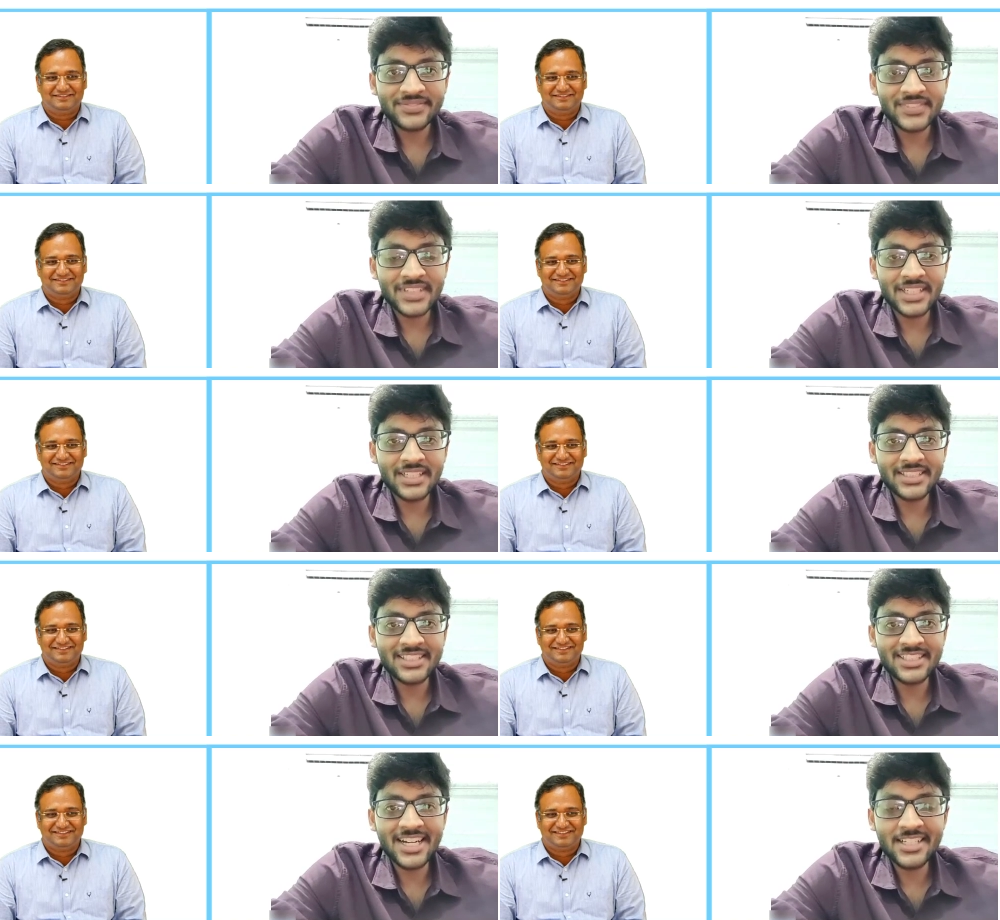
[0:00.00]
Speaker 1: uh,
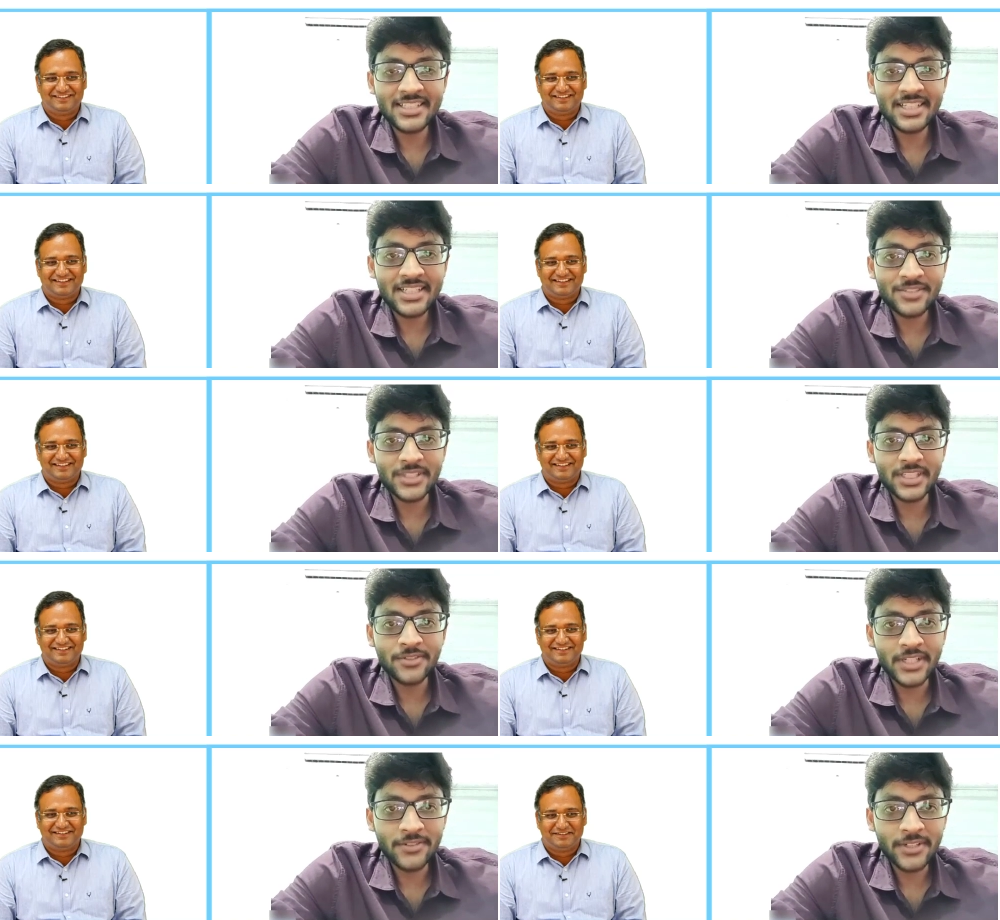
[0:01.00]
strategy has worked
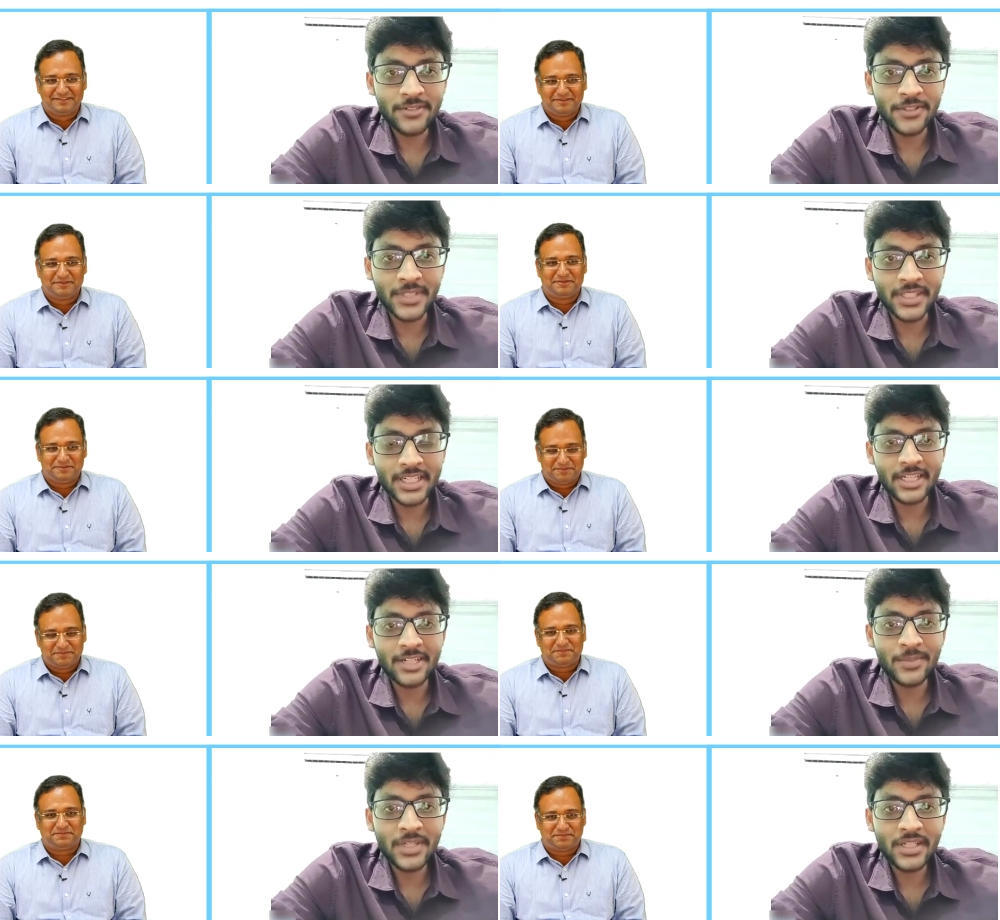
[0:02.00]
very well for me,
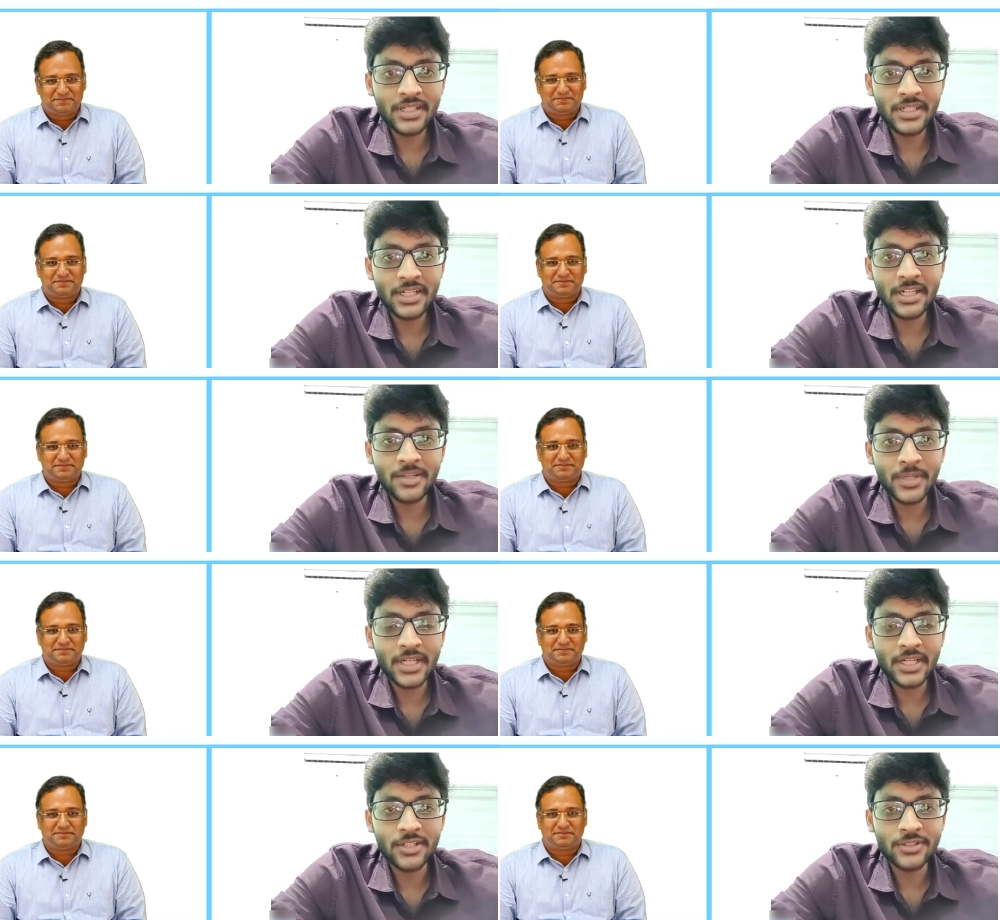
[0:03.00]
attempting 100 by
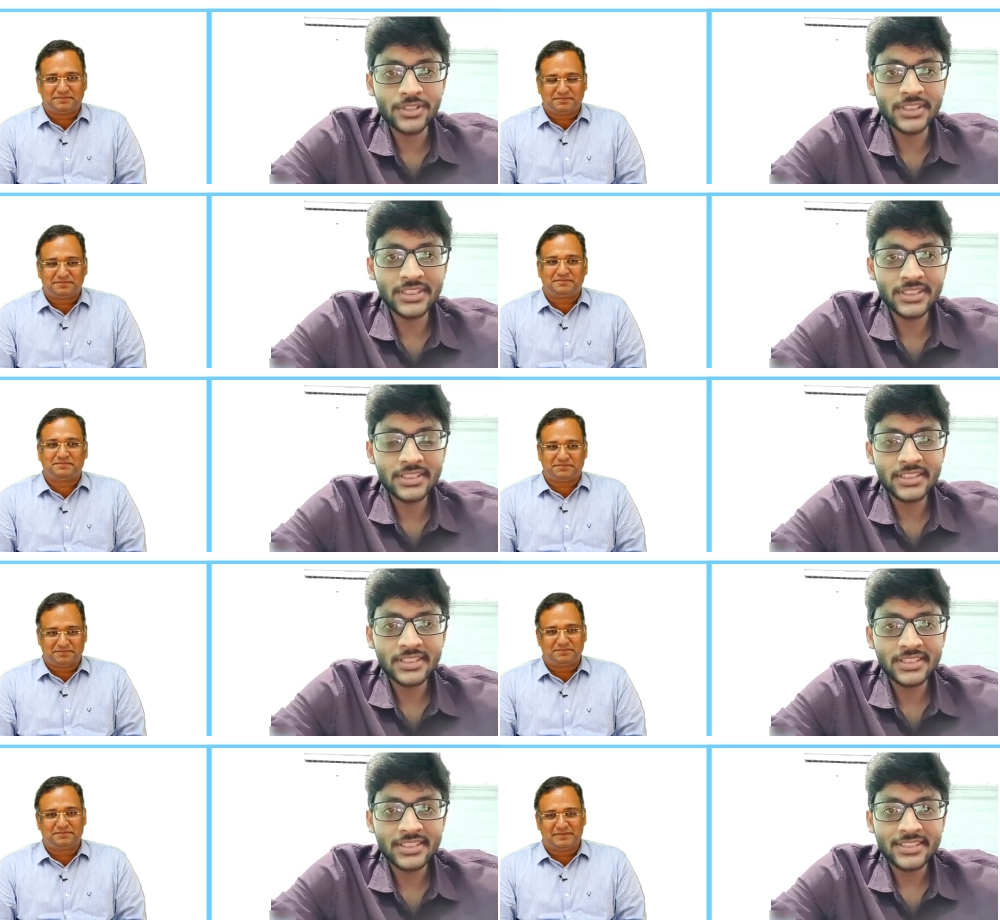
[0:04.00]
100 questions.
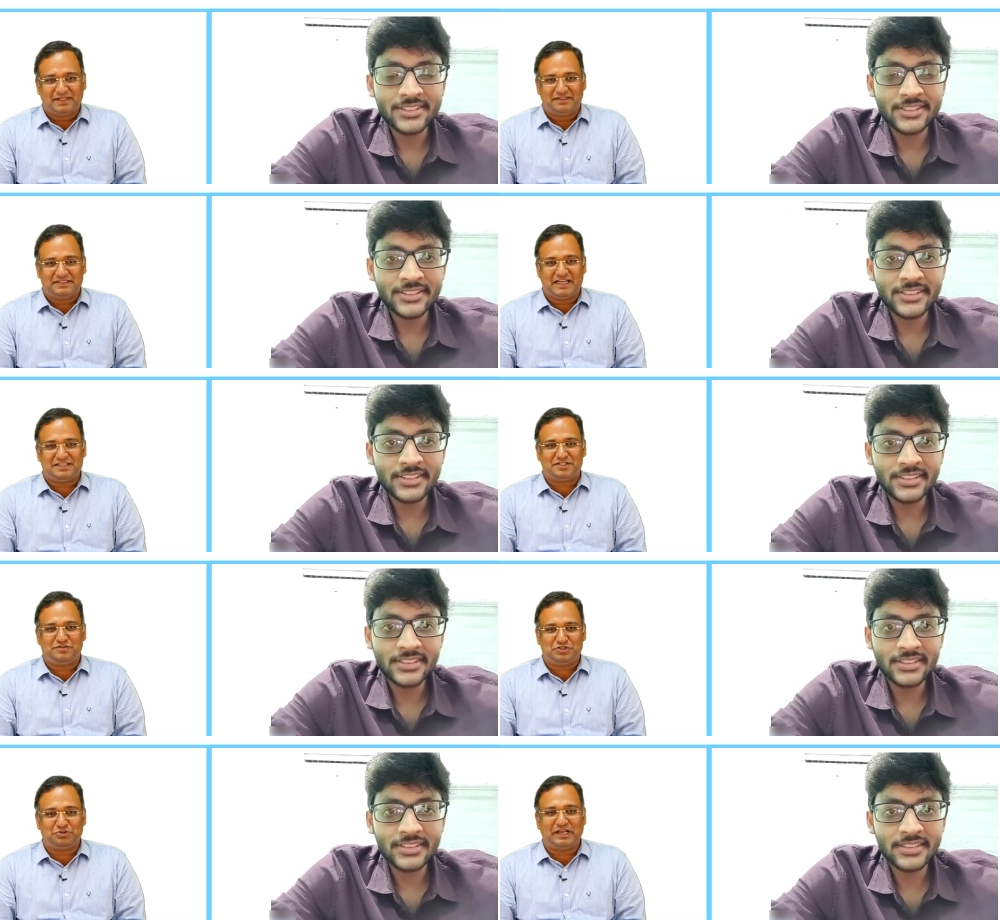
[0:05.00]
Speaker 2: Chances
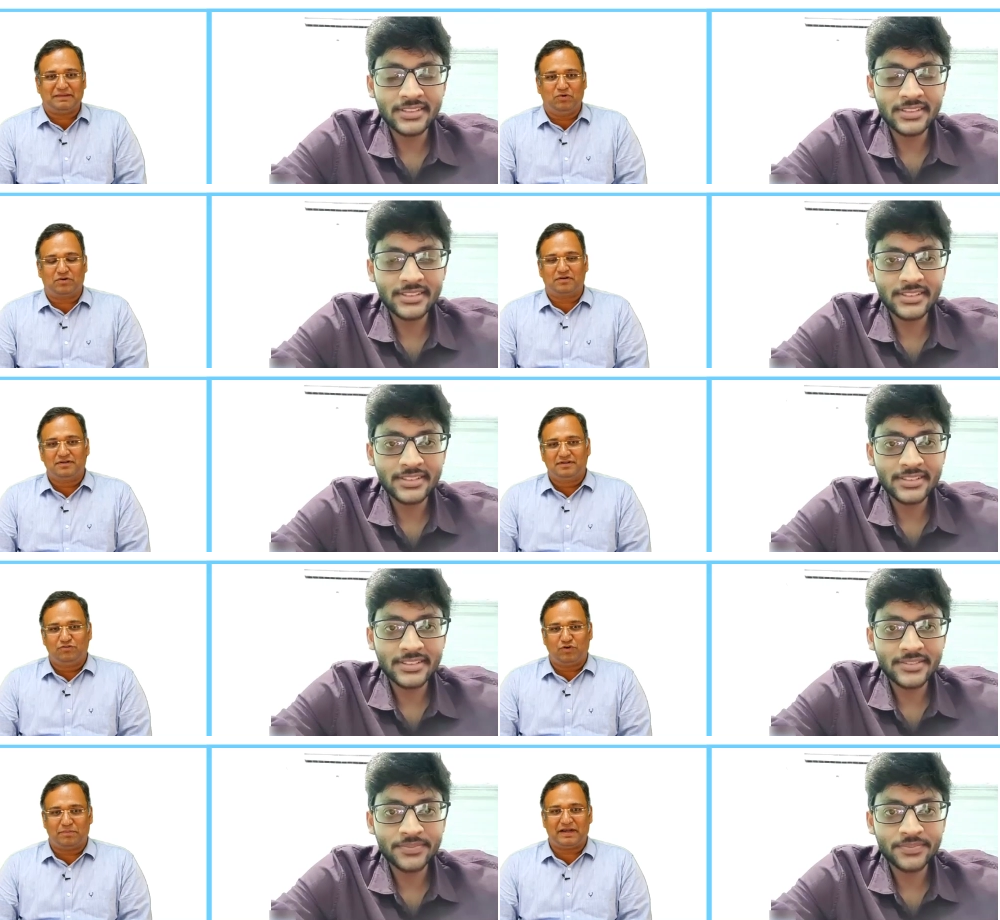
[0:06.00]
we should take more
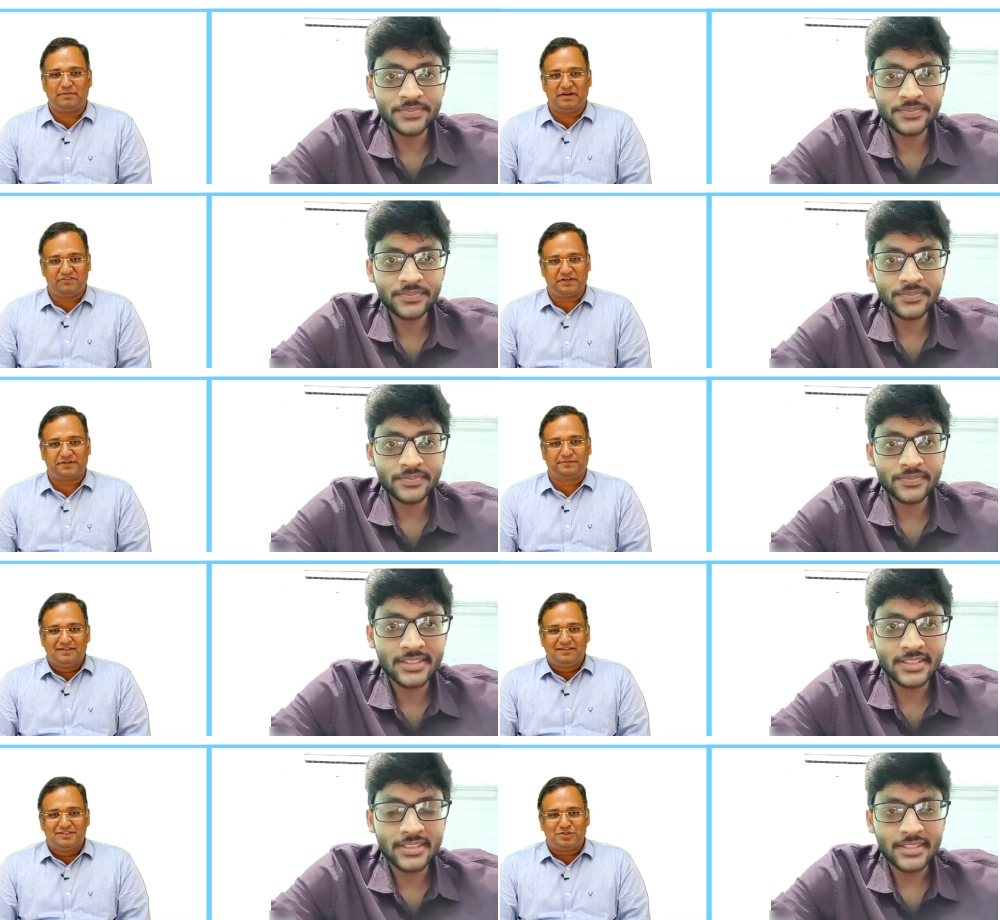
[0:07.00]
for better benefit.
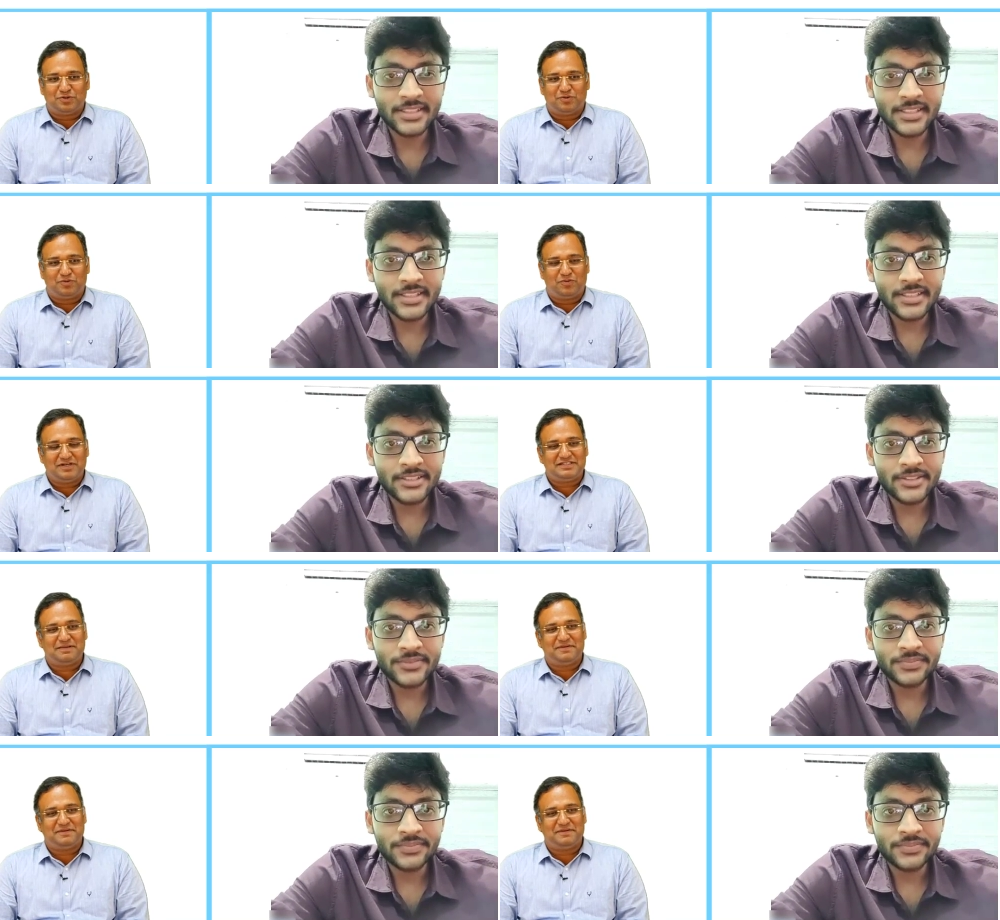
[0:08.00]
So, what is the